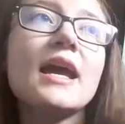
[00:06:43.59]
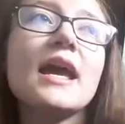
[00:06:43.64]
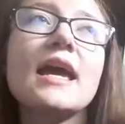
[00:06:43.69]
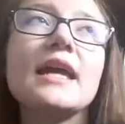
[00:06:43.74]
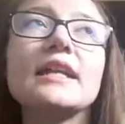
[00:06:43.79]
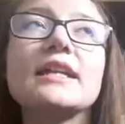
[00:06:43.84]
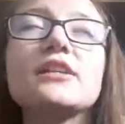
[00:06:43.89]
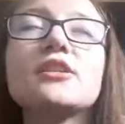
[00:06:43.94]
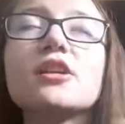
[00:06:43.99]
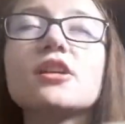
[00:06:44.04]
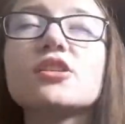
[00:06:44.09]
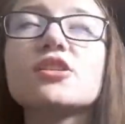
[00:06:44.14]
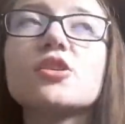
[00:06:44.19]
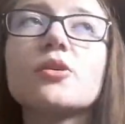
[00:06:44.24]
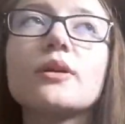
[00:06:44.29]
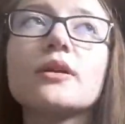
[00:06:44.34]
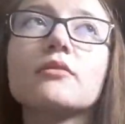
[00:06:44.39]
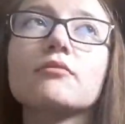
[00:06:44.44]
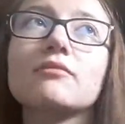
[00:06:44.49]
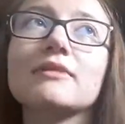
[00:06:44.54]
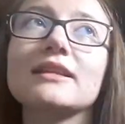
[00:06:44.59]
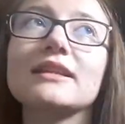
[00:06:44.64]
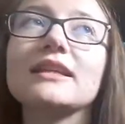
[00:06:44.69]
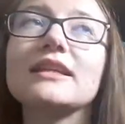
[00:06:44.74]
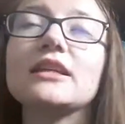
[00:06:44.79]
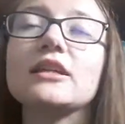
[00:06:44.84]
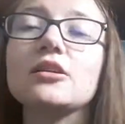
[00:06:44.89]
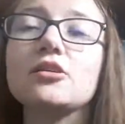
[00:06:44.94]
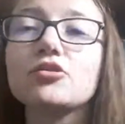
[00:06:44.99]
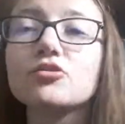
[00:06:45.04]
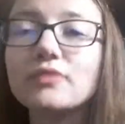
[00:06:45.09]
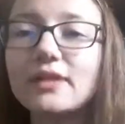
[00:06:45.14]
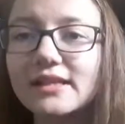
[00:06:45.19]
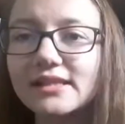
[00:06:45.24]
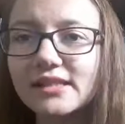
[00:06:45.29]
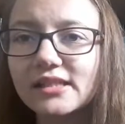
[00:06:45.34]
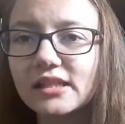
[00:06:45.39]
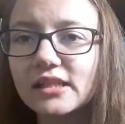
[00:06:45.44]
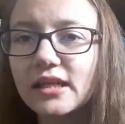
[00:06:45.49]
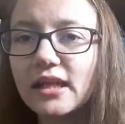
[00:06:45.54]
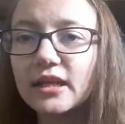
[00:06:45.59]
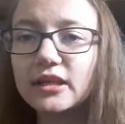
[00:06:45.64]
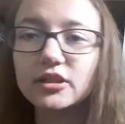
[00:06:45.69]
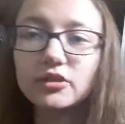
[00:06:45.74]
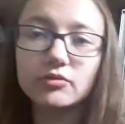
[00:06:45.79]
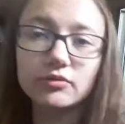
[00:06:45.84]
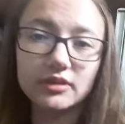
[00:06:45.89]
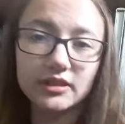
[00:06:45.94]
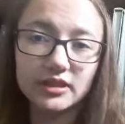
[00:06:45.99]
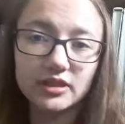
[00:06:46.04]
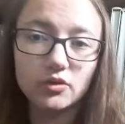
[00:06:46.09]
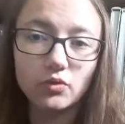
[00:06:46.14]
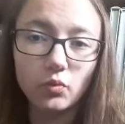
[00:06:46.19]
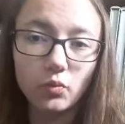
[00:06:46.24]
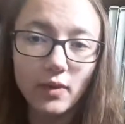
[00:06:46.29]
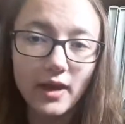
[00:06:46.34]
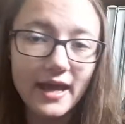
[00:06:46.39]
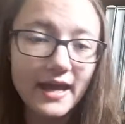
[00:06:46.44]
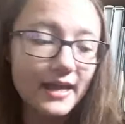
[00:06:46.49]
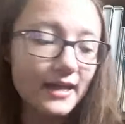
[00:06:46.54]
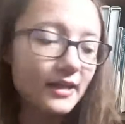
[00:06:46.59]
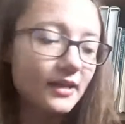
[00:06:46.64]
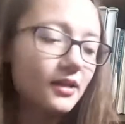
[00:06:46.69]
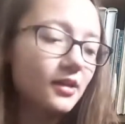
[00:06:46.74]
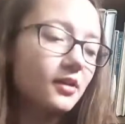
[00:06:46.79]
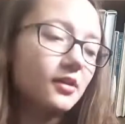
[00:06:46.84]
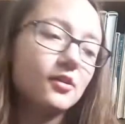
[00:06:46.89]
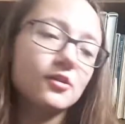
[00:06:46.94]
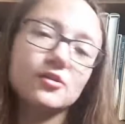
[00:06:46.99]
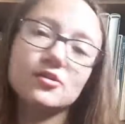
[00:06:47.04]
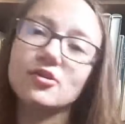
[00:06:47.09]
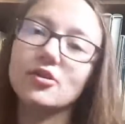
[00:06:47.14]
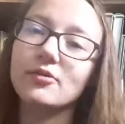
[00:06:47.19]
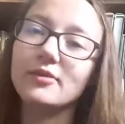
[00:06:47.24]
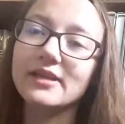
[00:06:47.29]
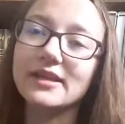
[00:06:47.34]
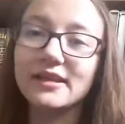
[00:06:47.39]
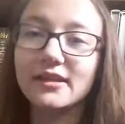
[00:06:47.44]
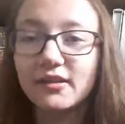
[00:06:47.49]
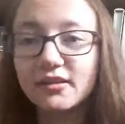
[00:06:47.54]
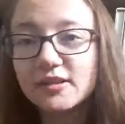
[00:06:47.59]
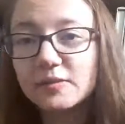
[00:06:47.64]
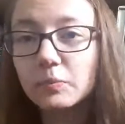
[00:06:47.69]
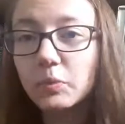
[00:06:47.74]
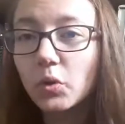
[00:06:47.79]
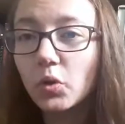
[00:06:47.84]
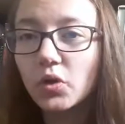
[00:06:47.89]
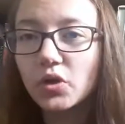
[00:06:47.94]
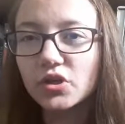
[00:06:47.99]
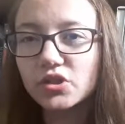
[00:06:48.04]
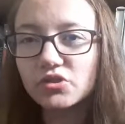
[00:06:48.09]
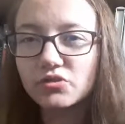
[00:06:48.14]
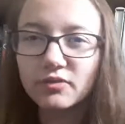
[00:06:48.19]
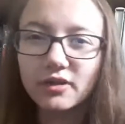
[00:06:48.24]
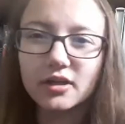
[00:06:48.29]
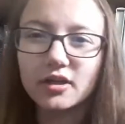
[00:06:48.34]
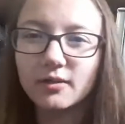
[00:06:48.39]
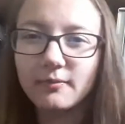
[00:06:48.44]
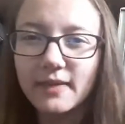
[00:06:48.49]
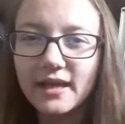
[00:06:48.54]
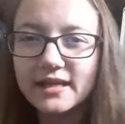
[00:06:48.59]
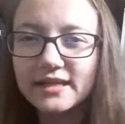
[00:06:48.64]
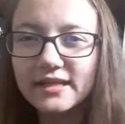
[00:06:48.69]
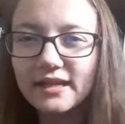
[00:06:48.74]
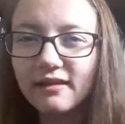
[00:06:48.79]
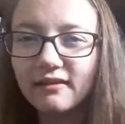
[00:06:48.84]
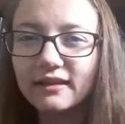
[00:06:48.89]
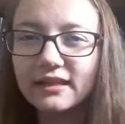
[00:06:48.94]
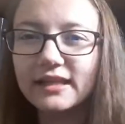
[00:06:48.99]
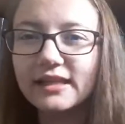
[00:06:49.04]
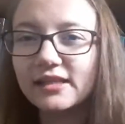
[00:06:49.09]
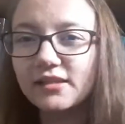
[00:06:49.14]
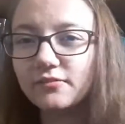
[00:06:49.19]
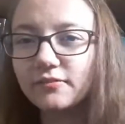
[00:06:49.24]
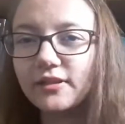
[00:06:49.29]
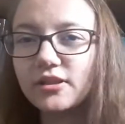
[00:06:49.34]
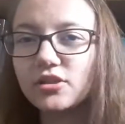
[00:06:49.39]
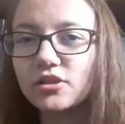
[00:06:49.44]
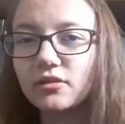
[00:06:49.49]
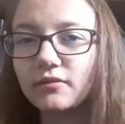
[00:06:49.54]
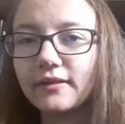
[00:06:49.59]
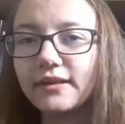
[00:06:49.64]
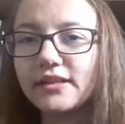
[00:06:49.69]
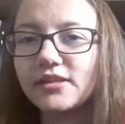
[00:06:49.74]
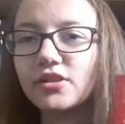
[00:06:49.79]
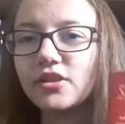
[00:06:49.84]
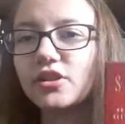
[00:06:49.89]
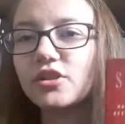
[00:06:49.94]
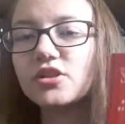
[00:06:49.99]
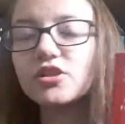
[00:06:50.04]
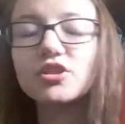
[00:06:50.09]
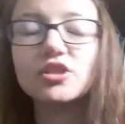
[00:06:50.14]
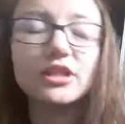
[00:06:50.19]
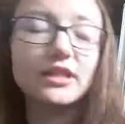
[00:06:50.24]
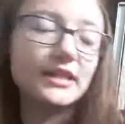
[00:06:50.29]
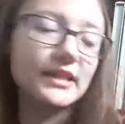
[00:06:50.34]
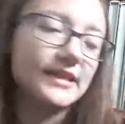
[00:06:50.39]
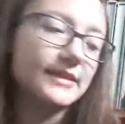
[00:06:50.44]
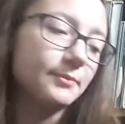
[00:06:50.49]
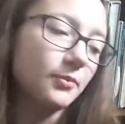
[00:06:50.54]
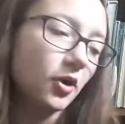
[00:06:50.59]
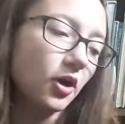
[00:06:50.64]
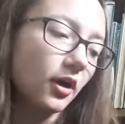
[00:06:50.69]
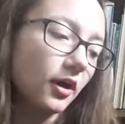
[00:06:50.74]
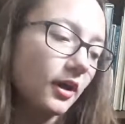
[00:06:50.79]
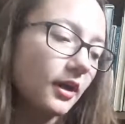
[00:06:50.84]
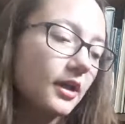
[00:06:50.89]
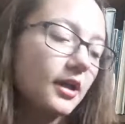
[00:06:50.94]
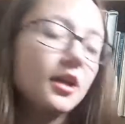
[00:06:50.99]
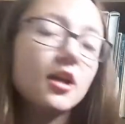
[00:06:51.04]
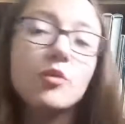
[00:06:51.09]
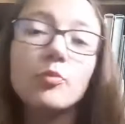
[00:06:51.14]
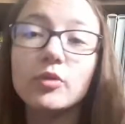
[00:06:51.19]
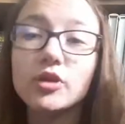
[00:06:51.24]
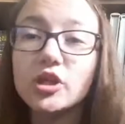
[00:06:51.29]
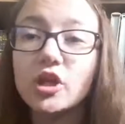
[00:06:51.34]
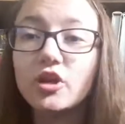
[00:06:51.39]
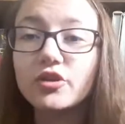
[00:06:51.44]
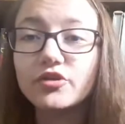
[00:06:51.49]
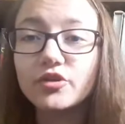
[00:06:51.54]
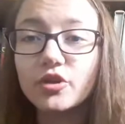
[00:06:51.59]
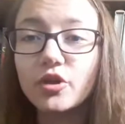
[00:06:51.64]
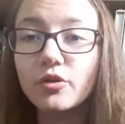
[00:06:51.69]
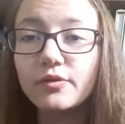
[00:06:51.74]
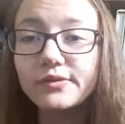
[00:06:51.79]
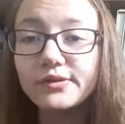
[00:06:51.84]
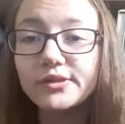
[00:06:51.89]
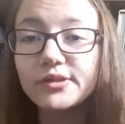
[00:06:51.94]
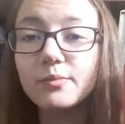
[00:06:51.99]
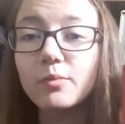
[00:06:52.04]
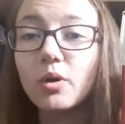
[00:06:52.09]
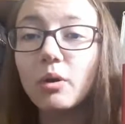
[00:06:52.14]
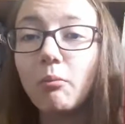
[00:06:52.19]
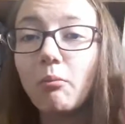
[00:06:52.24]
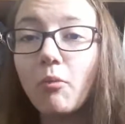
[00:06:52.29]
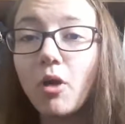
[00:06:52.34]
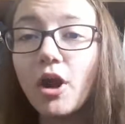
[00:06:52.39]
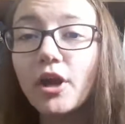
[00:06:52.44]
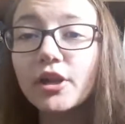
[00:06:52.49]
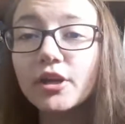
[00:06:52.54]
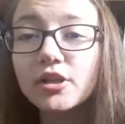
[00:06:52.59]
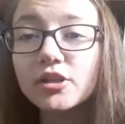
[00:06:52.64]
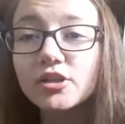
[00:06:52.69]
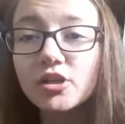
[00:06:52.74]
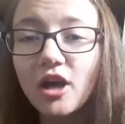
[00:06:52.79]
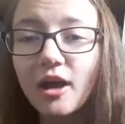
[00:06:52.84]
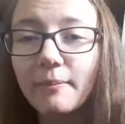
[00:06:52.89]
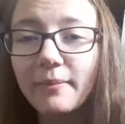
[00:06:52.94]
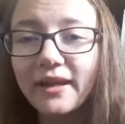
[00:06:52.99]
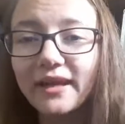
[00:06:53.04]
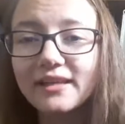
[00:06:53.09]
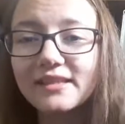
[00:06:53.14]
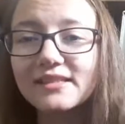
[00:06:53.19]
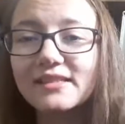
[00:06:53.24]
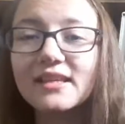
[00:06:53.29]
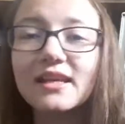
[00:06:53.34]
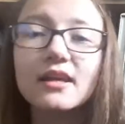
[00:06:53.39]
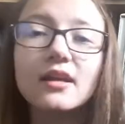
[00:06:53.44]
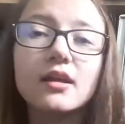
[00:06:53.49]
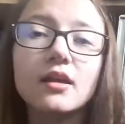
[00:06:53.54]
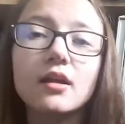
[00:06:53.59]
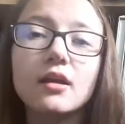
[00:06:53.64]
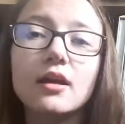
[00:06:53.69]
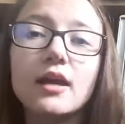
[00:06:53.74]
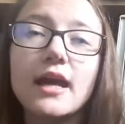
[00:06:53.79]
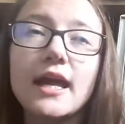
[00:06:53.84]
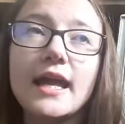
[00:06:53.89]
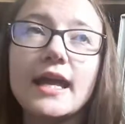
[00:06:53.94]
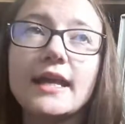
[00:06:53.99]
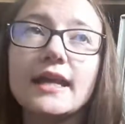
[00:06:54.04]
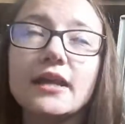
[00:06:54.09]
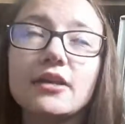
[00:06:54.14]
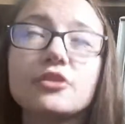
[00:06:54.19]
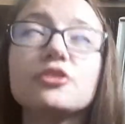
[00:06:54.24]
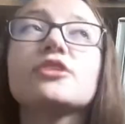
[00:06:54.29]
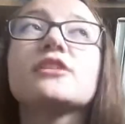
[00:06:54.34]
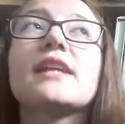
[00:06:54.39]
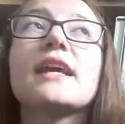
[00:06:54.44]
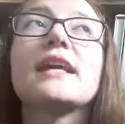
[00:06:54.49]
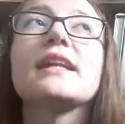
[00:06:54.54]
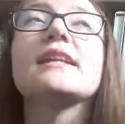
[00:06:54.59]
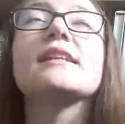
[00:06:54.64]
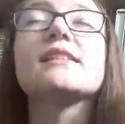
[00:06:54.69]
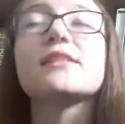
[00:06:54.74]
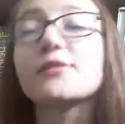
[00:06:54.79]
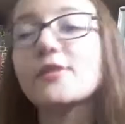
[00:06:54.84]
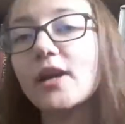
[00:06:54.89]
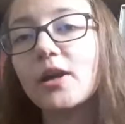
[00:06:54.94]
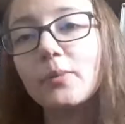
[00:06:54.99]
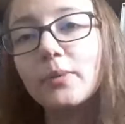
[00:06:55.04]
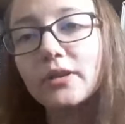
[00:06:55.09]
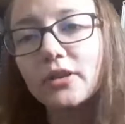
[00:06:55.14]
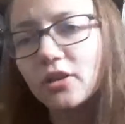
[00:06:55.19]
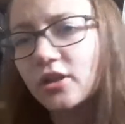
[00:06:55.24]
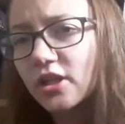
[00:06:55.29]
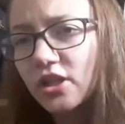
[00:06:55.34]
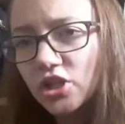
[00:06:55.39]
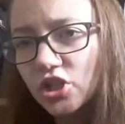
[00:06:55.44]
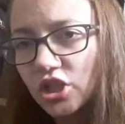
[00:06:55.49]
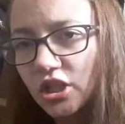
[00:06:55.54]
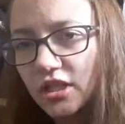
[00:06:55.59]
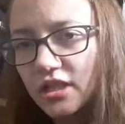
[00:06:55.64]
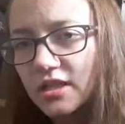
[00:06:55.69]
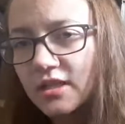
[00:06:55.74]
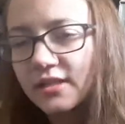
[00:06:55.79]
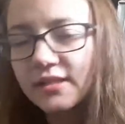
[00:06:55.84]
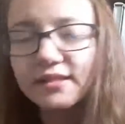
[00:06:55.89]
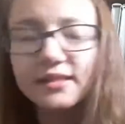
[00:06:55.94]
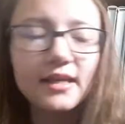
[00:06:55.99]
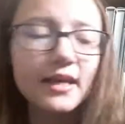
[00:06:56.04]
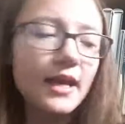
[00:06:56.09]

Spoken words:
And he does so in a really interesting and unique way. So he explores Gregor Mendel and his original research in this book, but he also goes to more modern topics and understandings of how we look at genes.